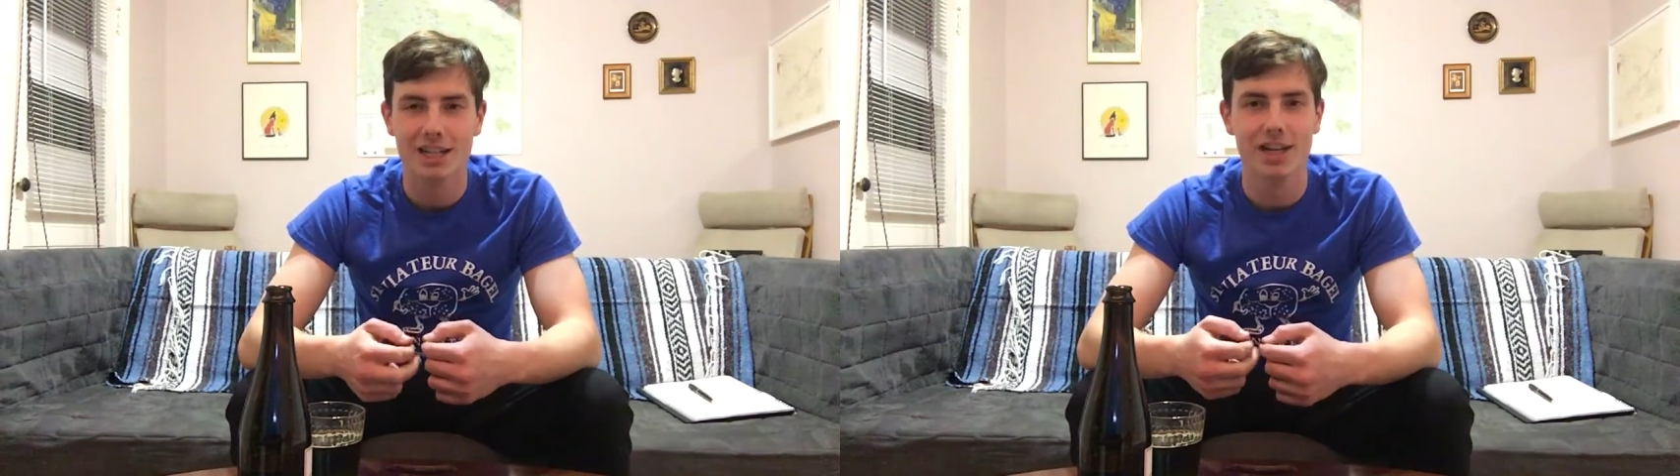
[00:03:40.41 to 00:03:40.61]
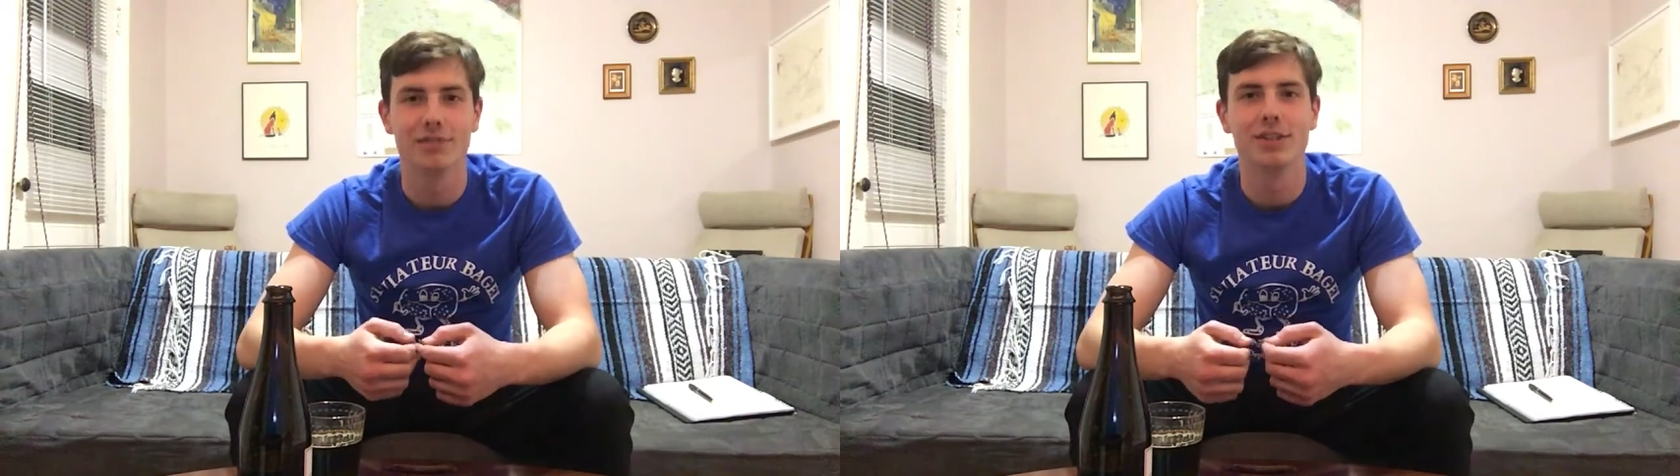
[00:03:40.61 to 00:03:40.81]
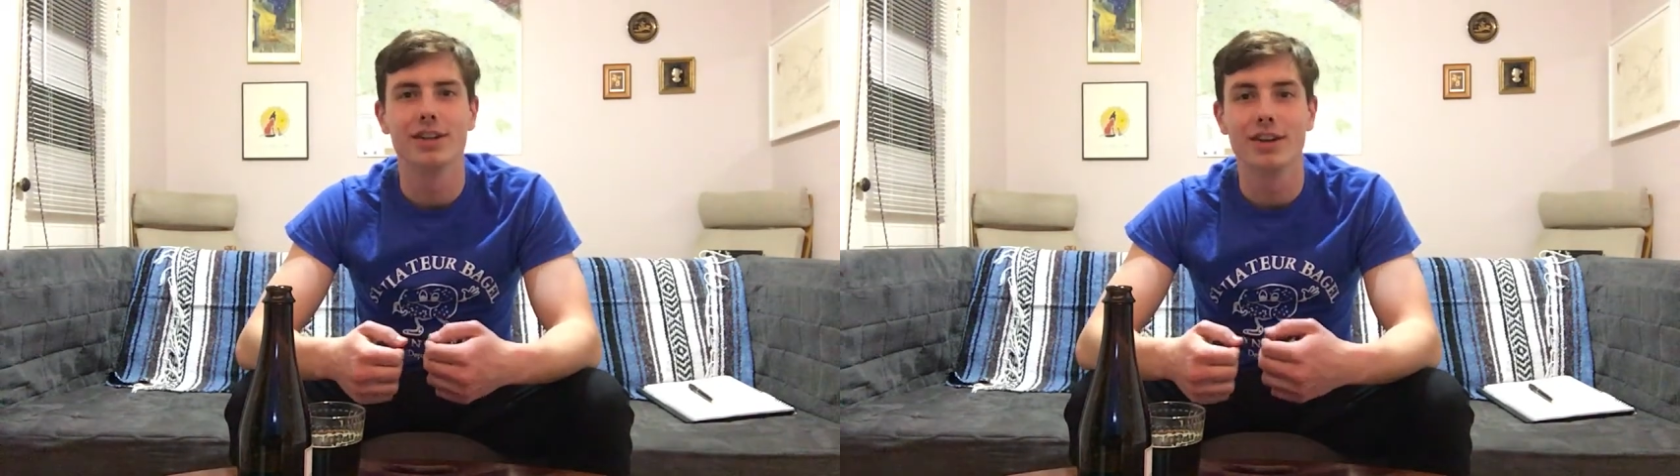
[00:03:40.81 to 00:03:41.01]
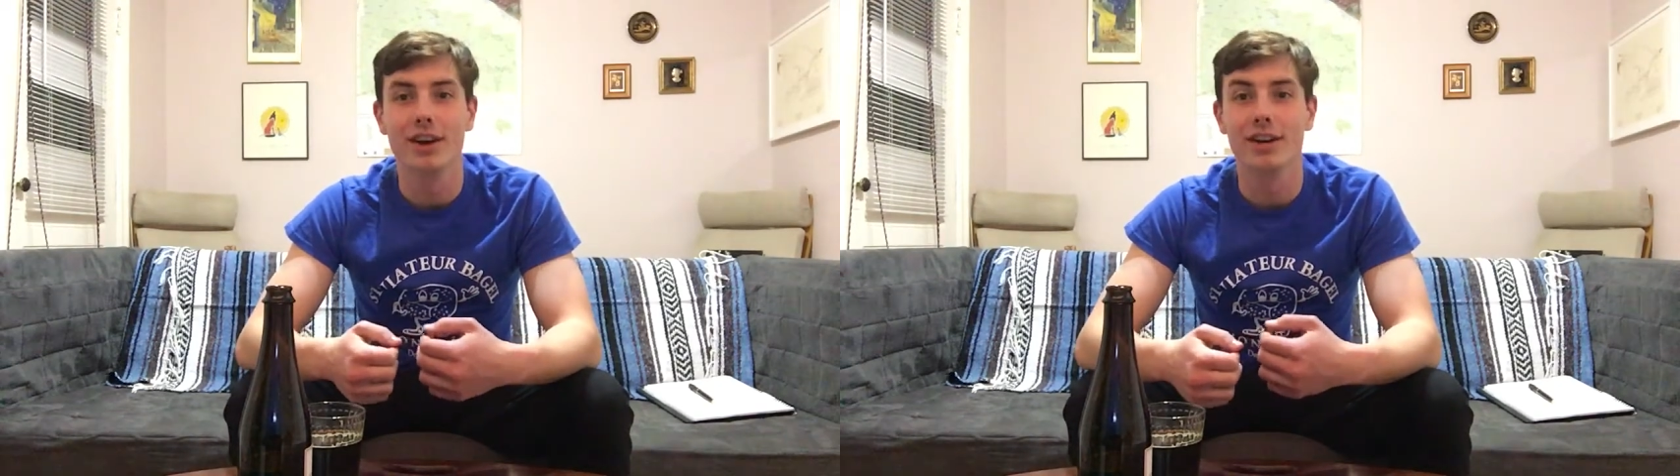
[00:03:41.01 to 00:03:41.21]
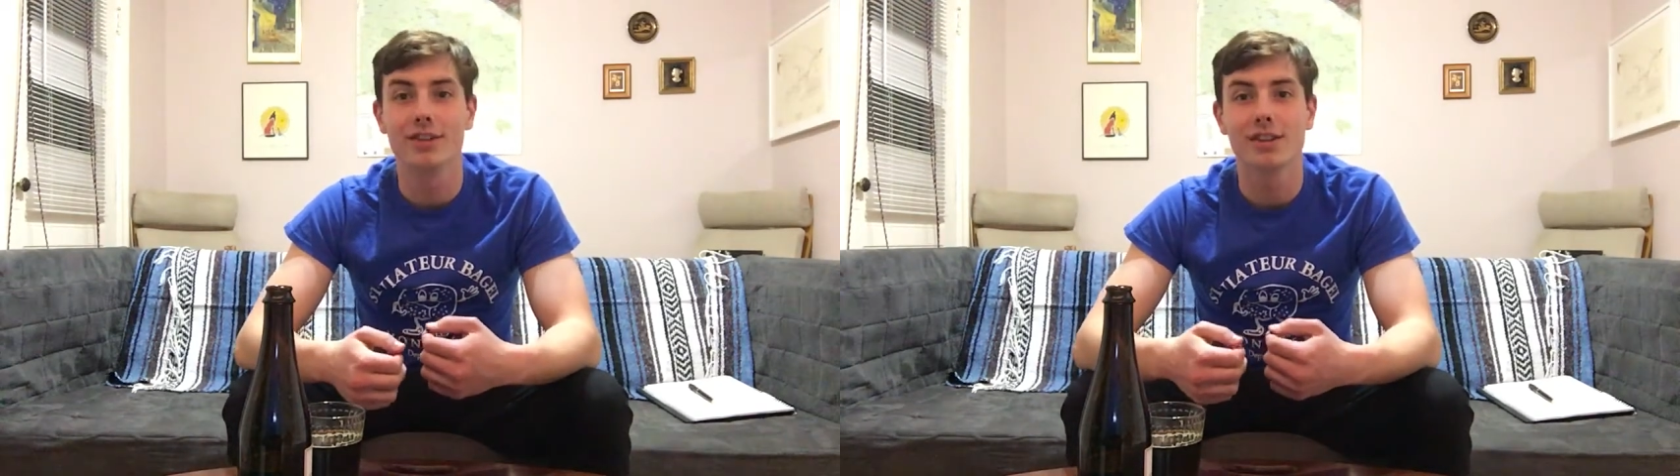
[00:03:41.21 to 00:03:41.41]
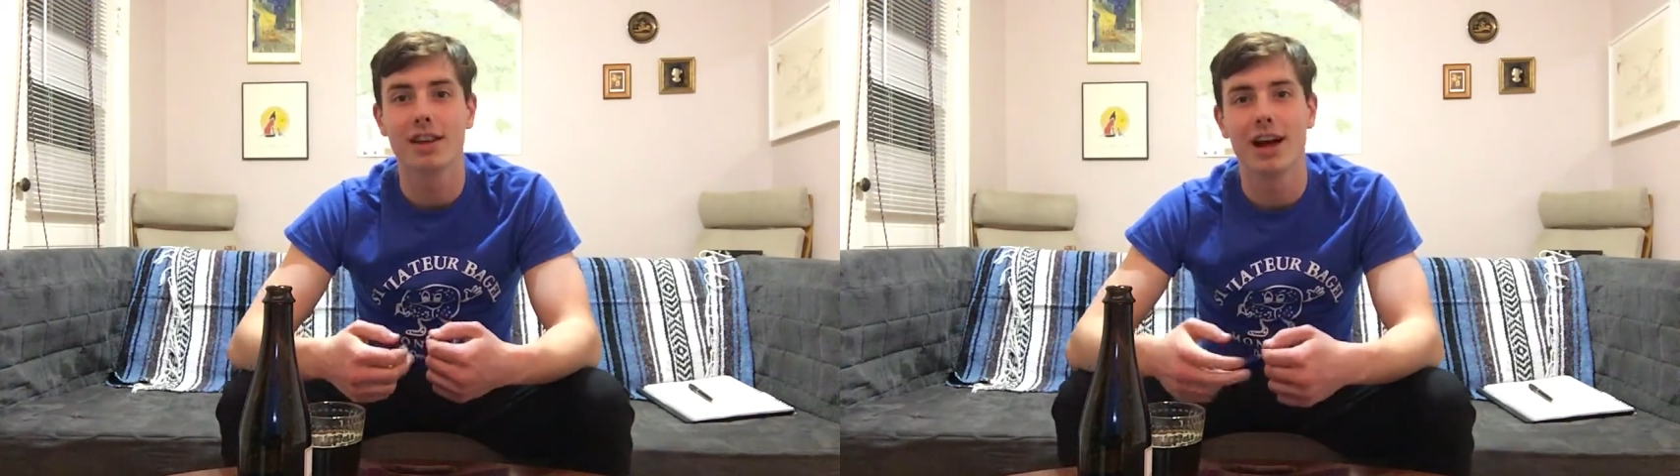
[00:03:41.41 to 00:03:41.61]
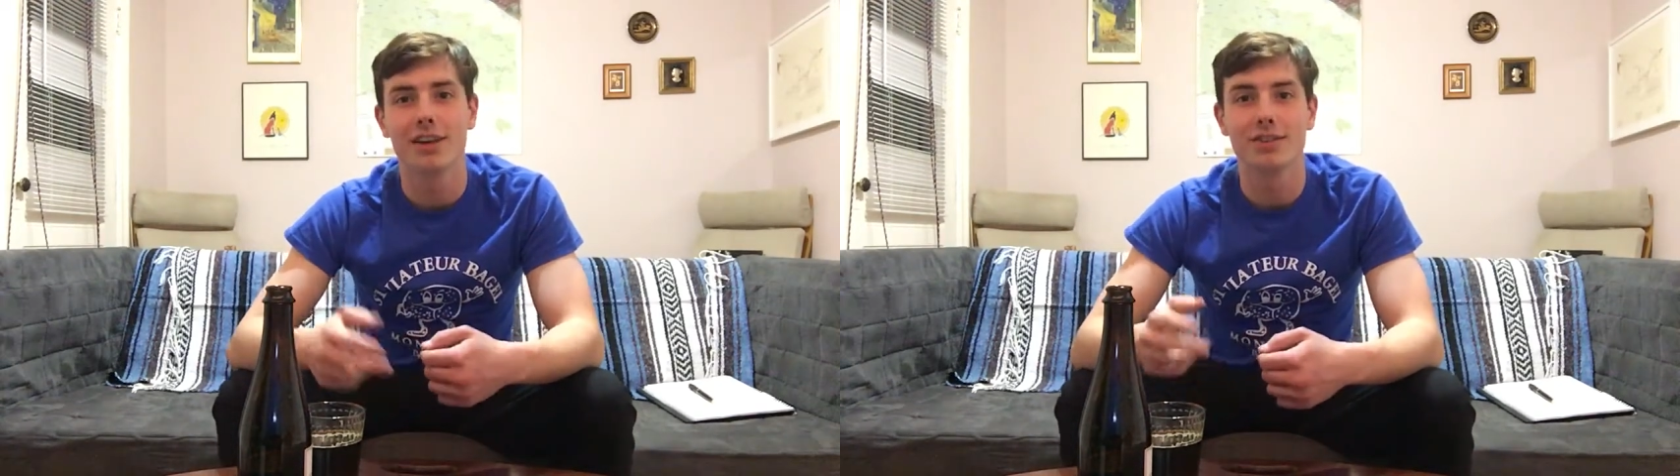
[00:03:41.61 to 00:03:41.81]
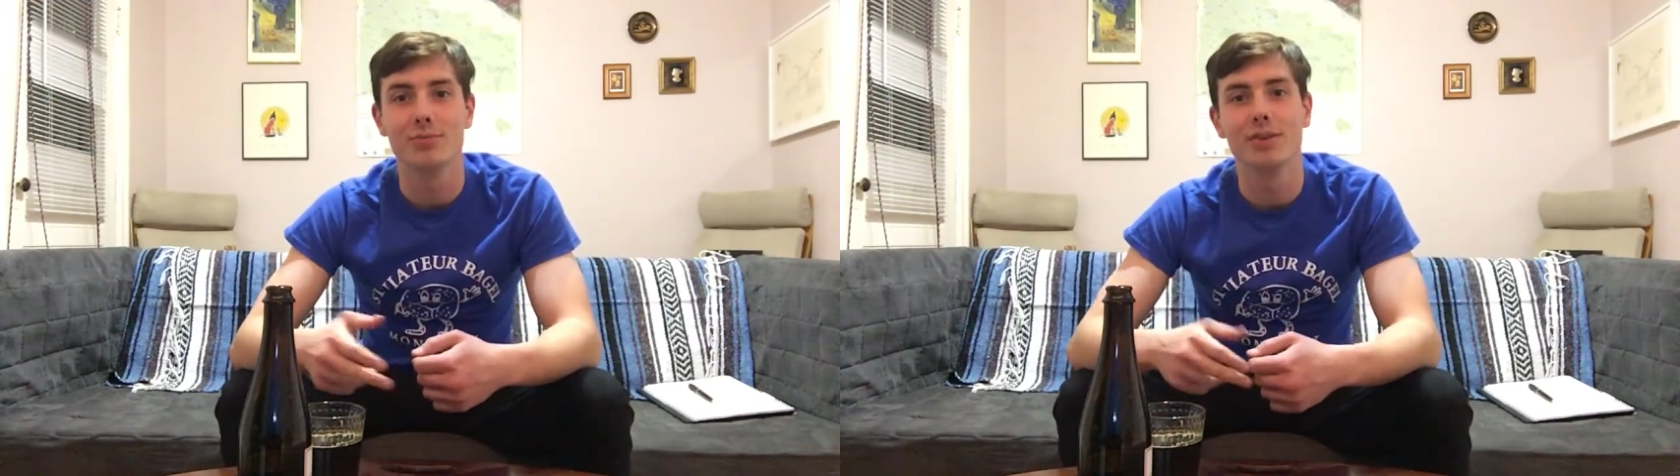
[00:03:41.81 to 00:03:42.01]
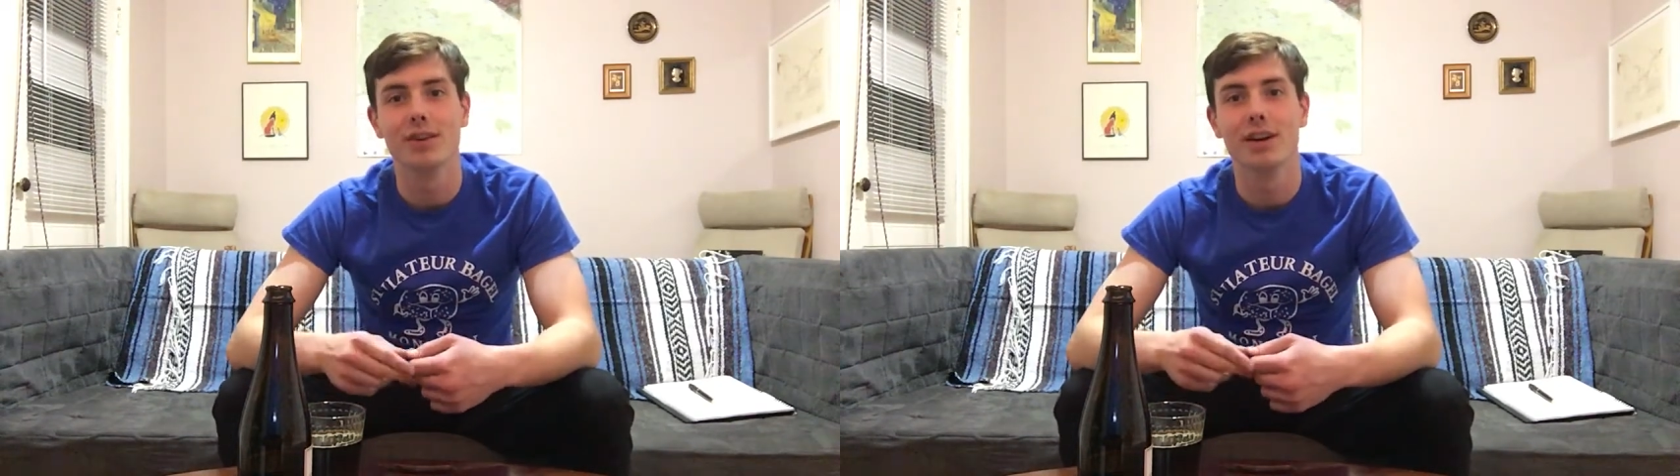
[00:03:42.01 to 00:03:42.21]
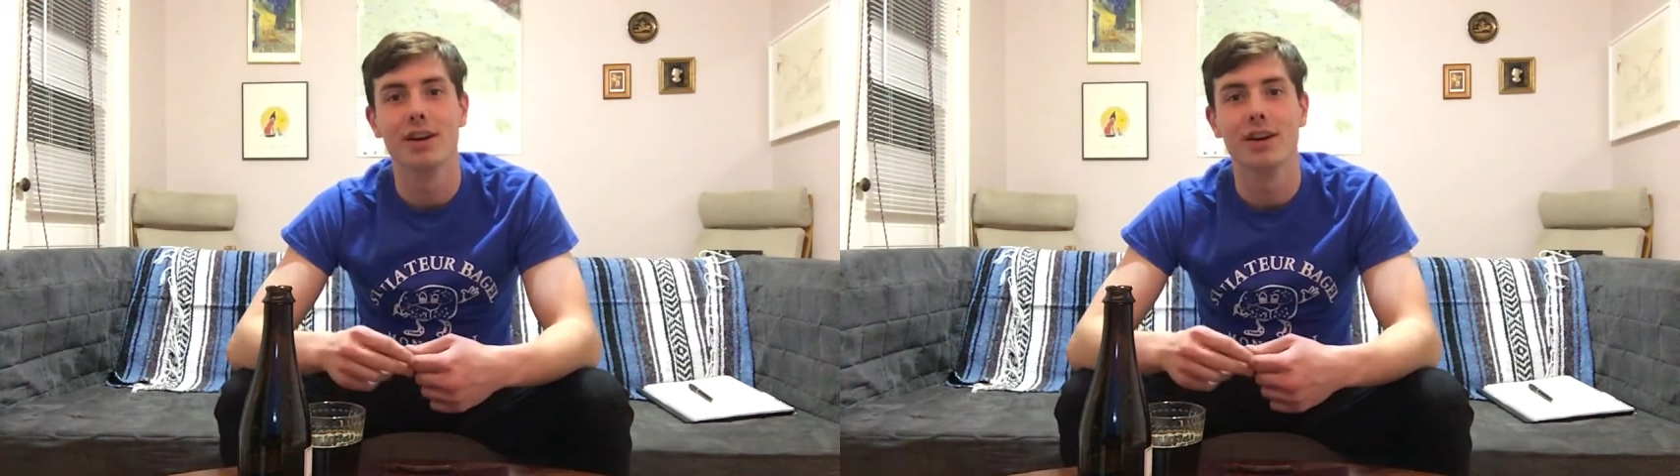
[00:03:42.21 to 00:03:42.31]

definitely a nice classy beer to